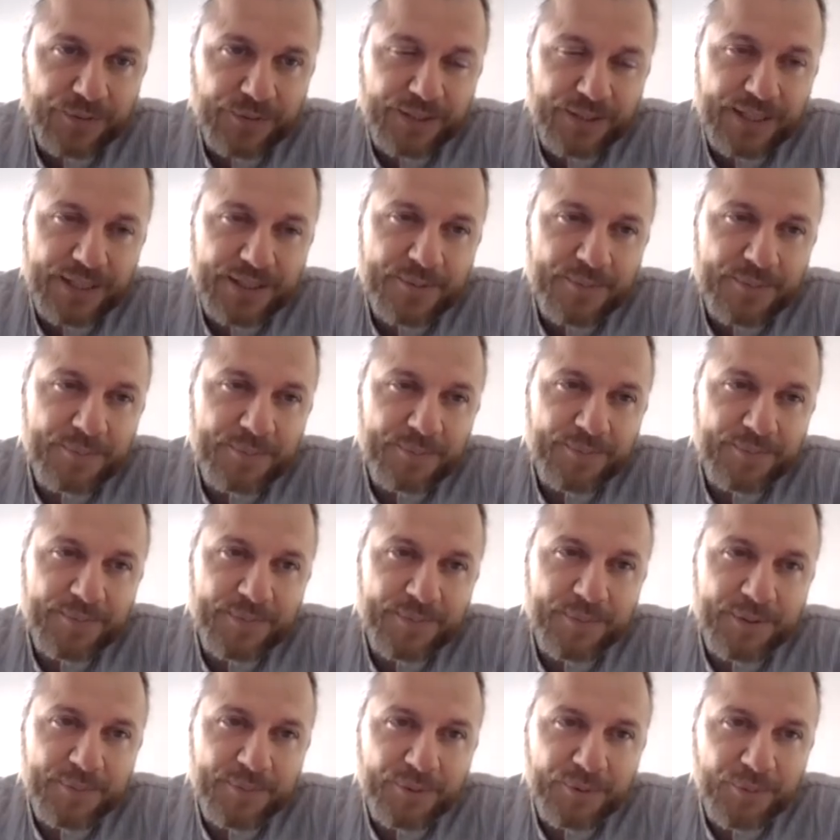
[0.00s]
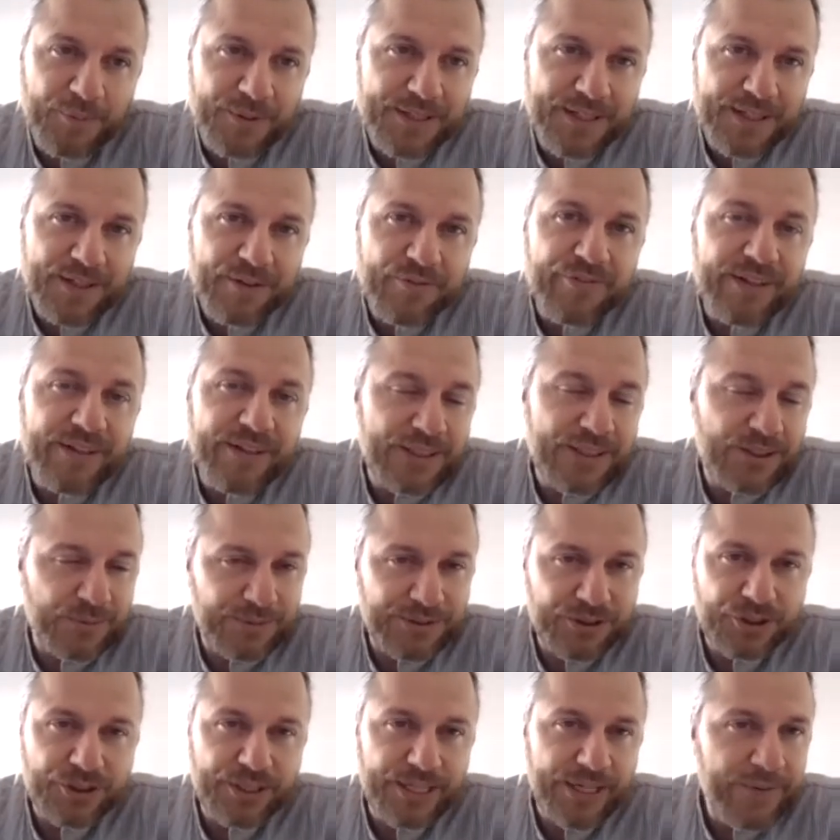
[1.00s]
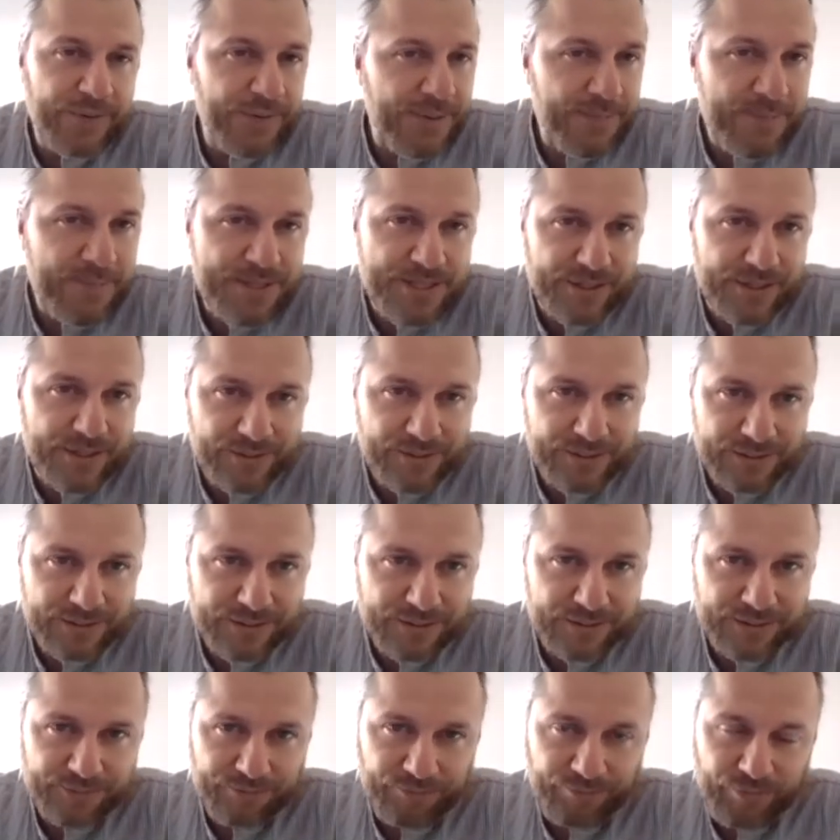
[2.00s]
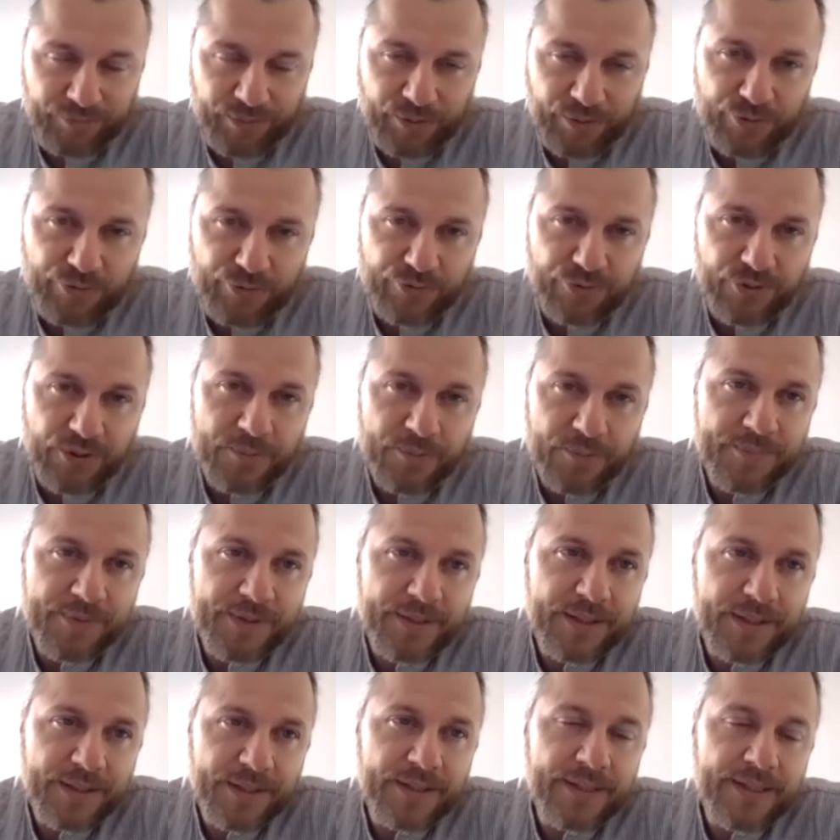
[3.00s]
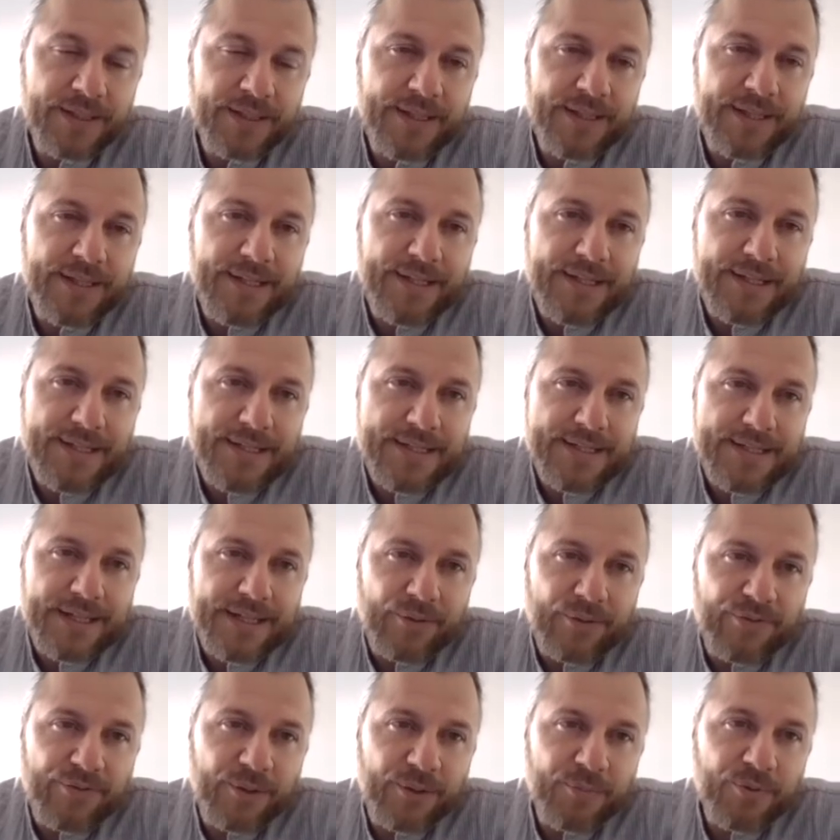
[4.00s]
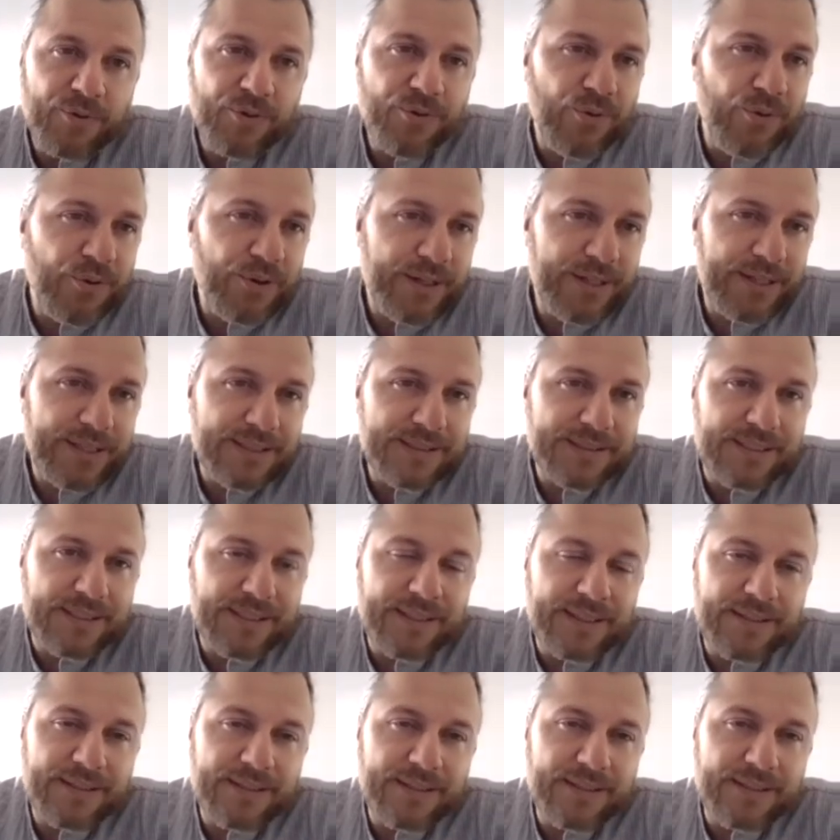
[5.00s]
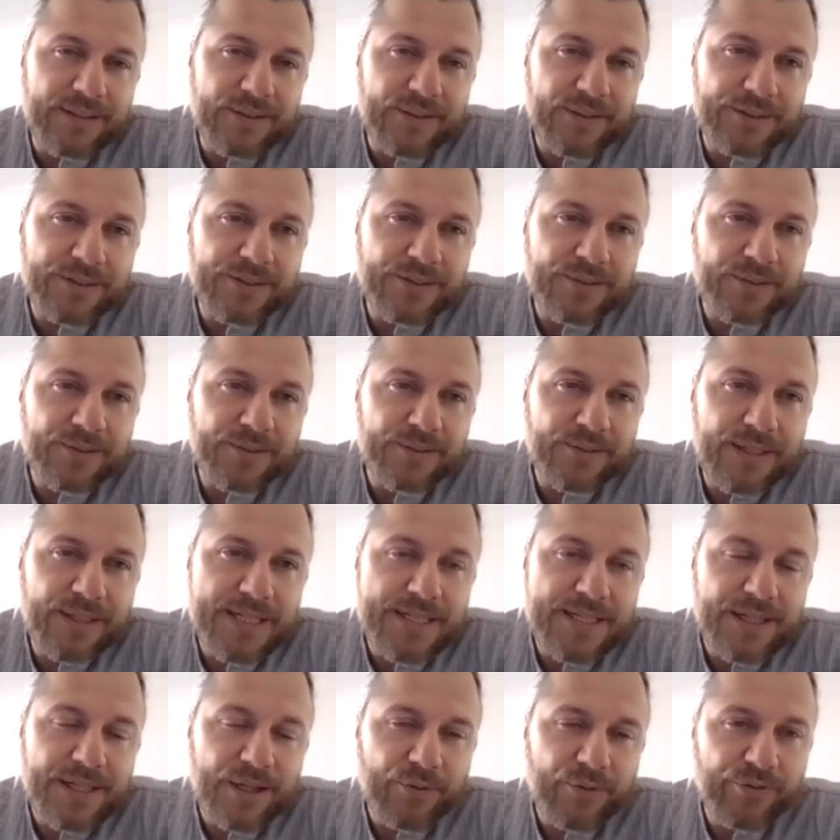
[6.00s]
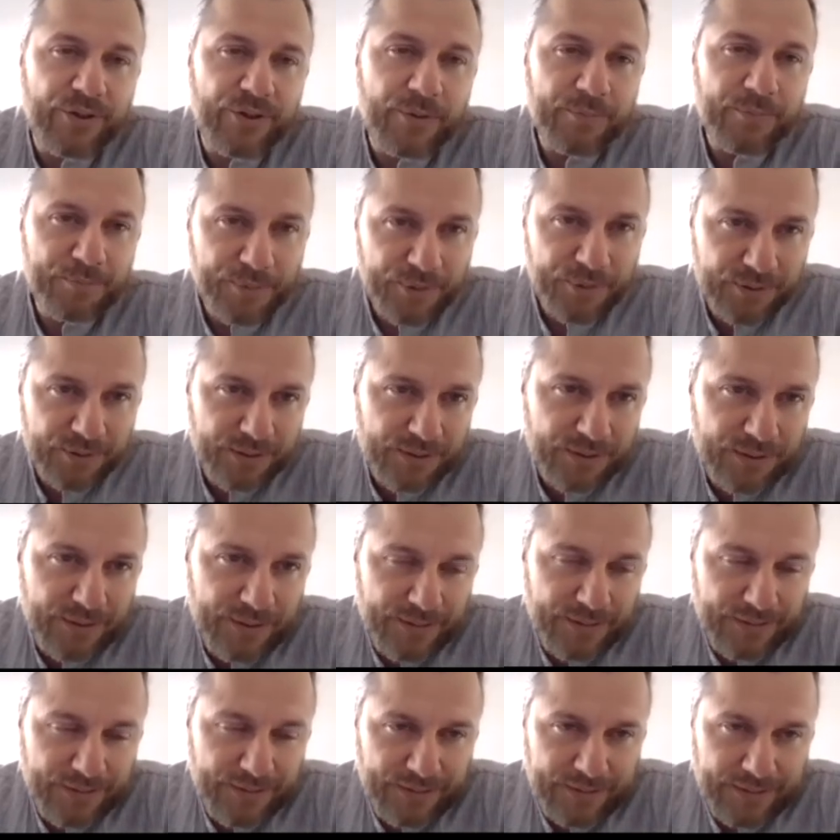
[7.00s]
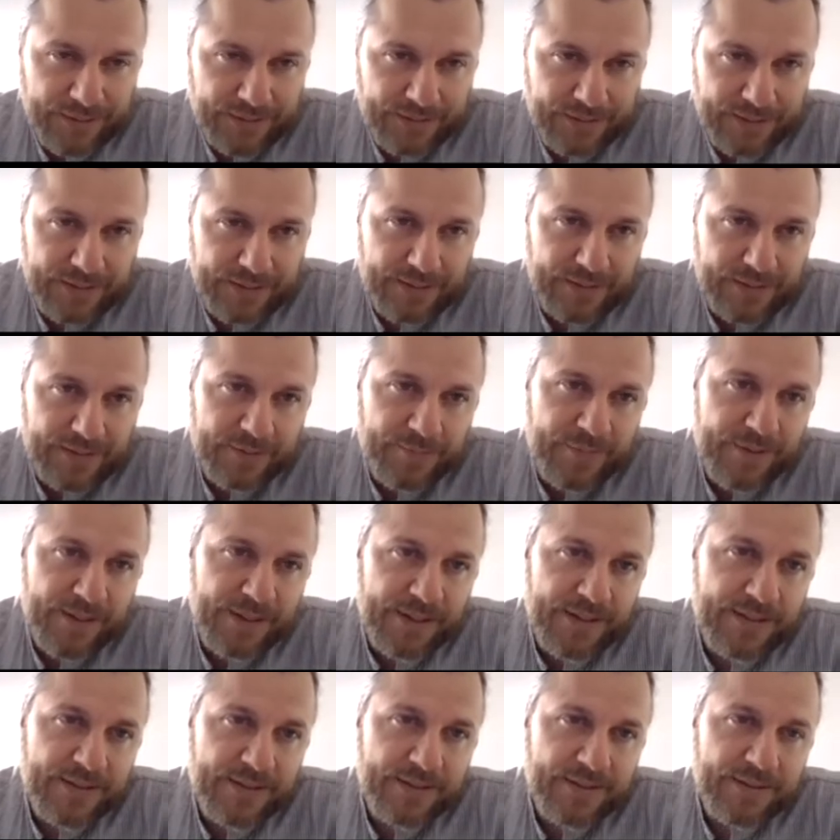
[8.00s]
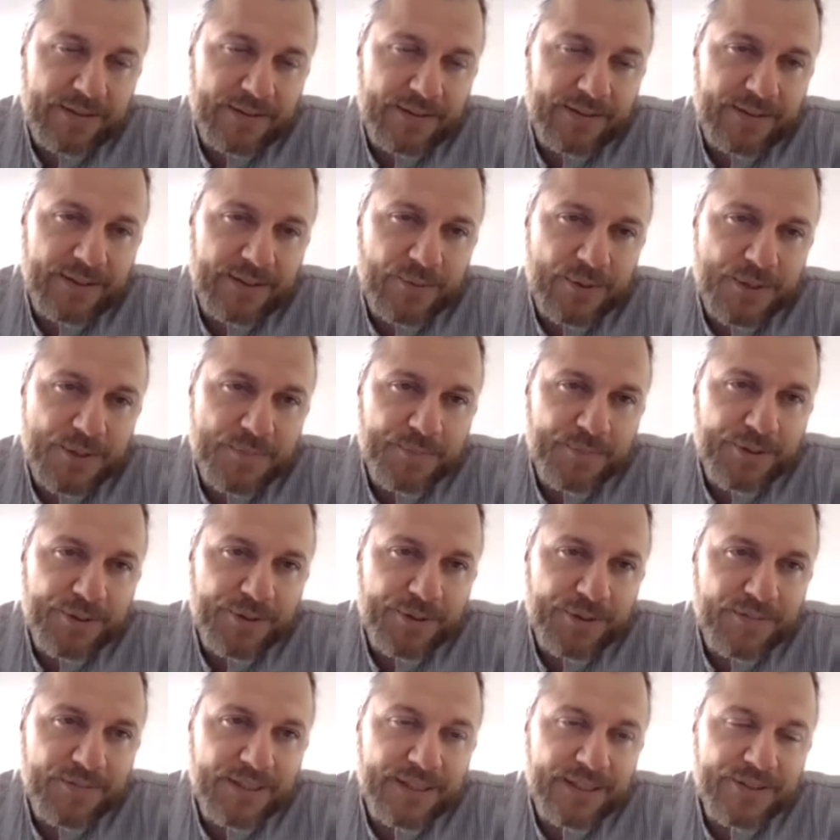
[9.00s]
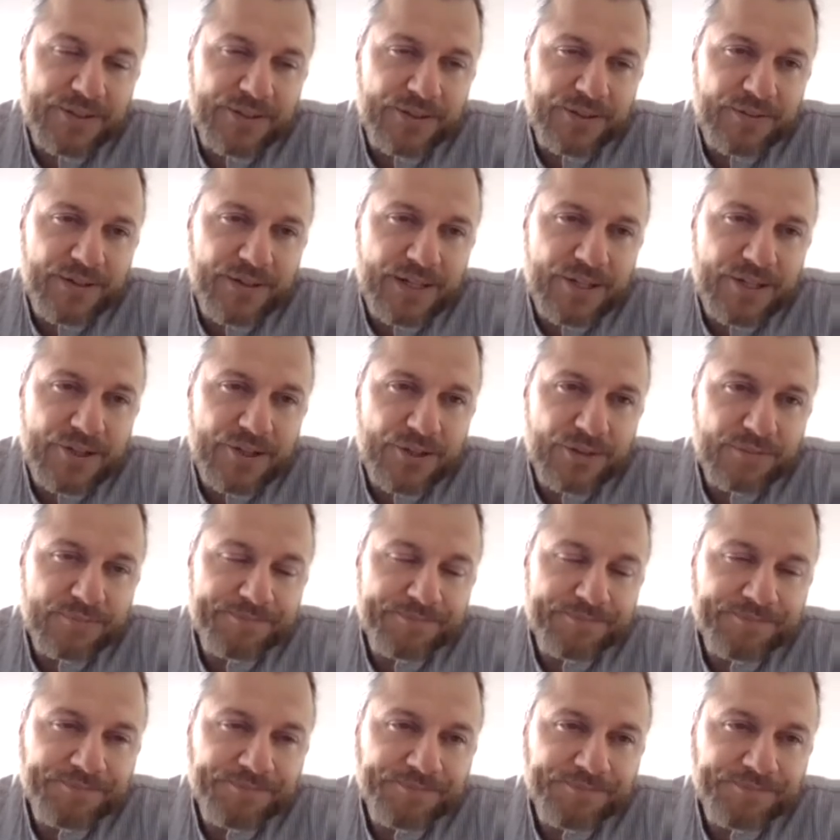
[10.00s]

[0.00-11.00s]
that people within a village would share the materials from the self-help recordings and also a self-help book that was part of the intervention.